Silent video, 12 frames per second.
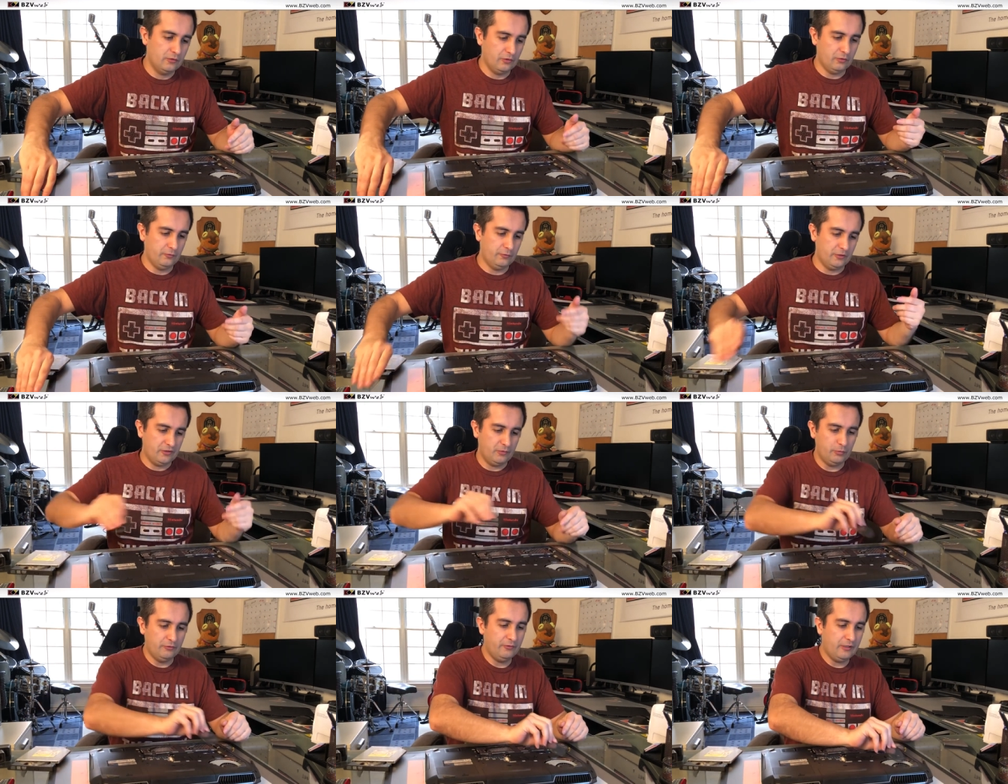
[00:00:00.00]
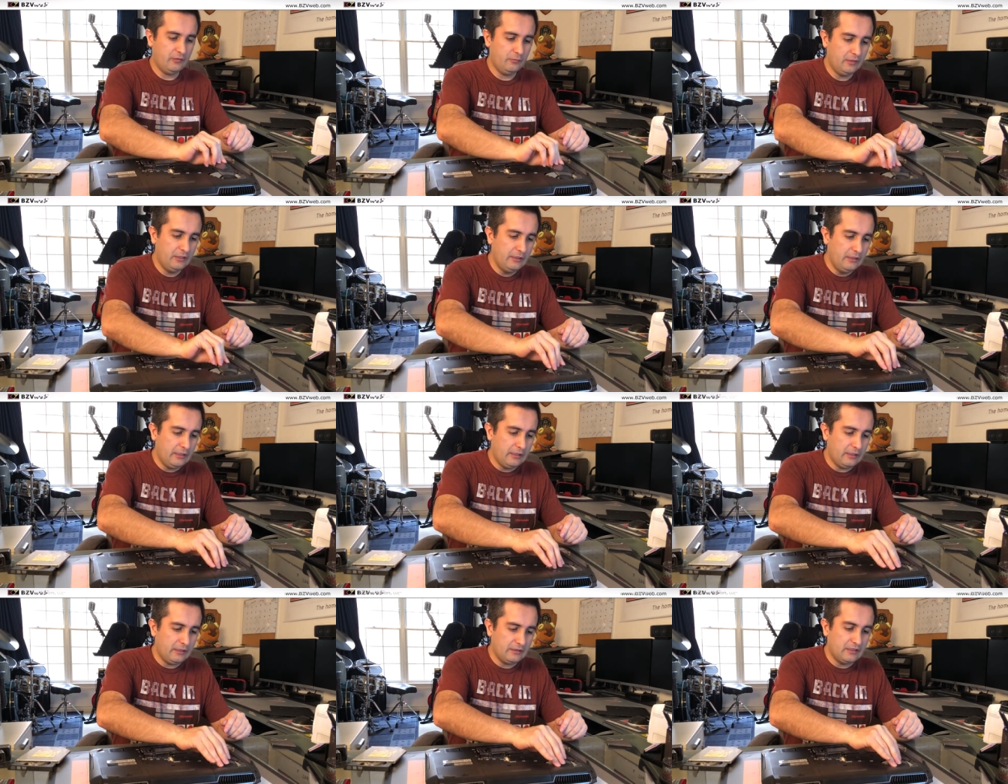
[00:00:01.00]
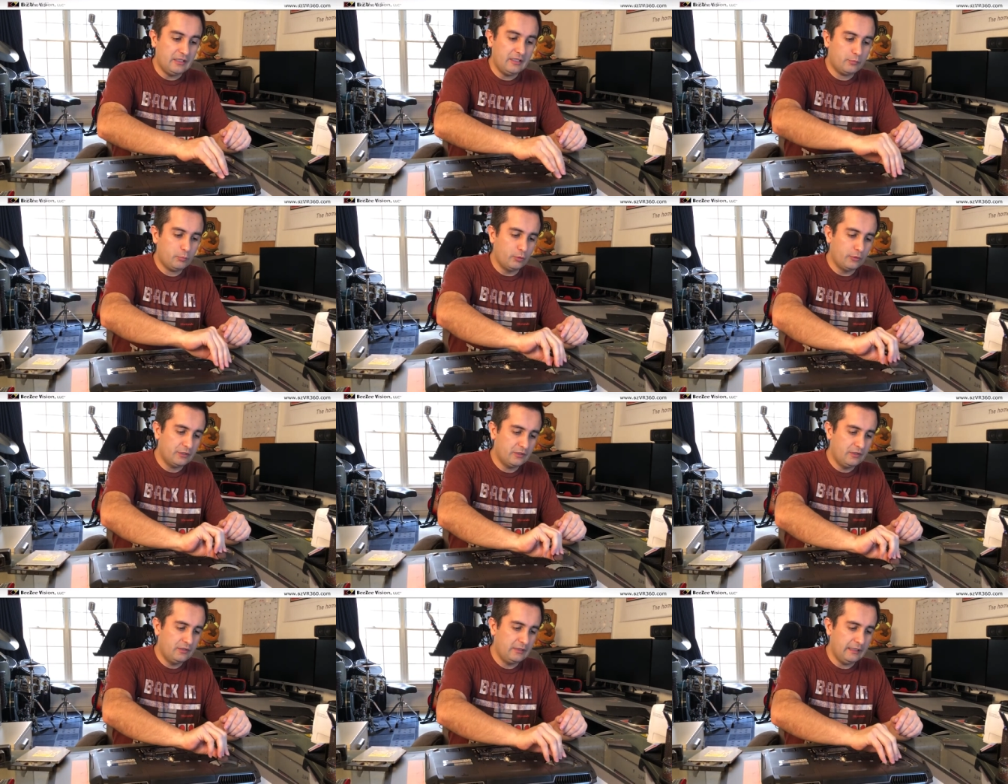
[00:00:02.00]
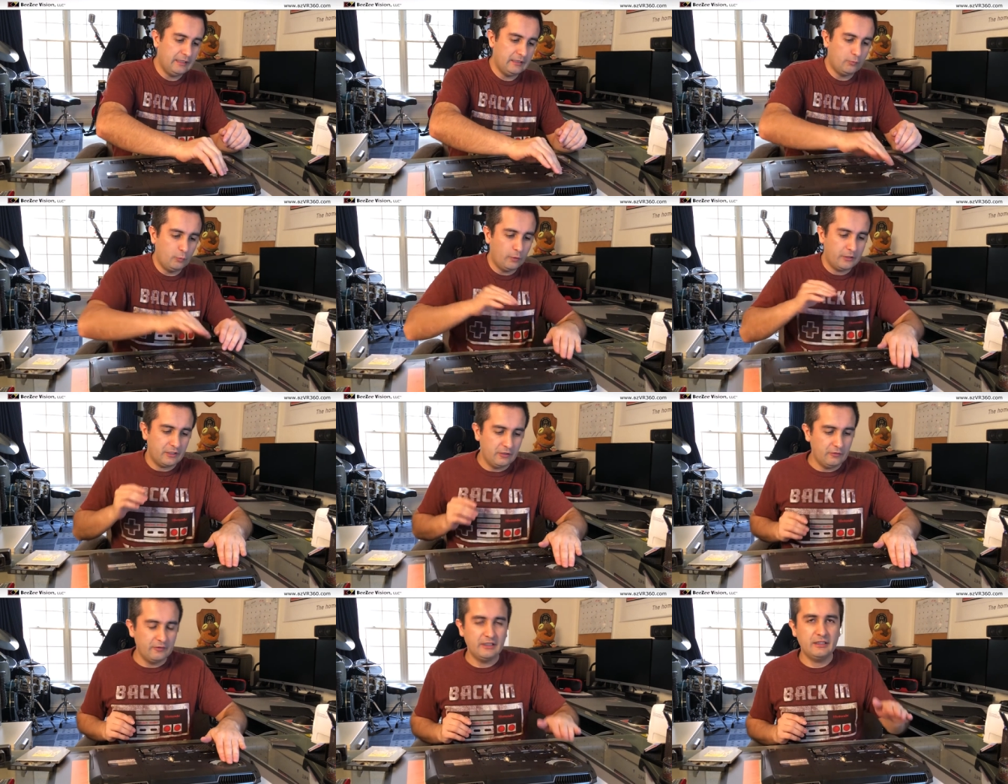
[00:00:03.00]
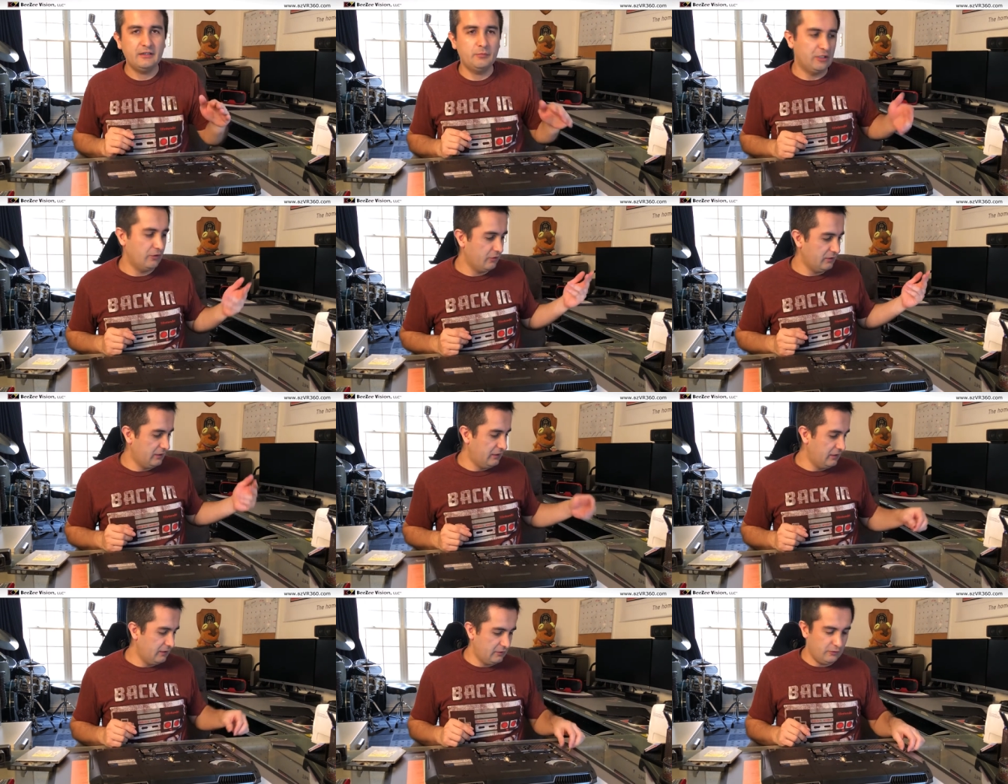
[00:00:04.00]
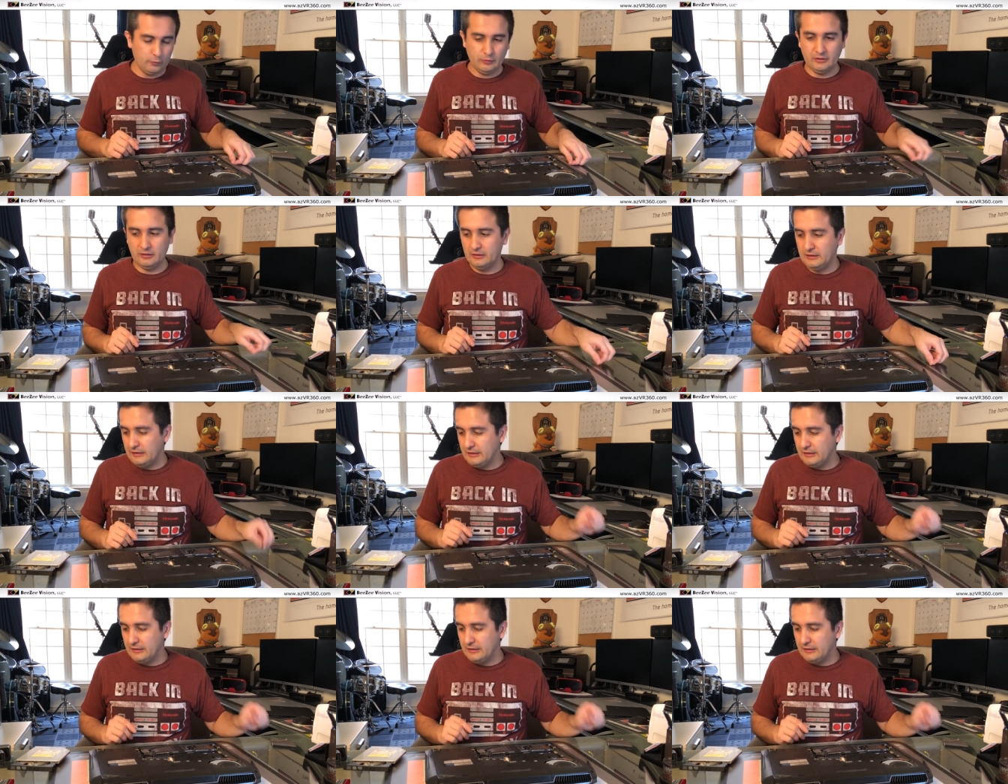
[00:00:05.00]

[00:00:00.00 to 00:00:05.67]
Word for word: So for example, if I'm at the airport and I'm working over there because I need to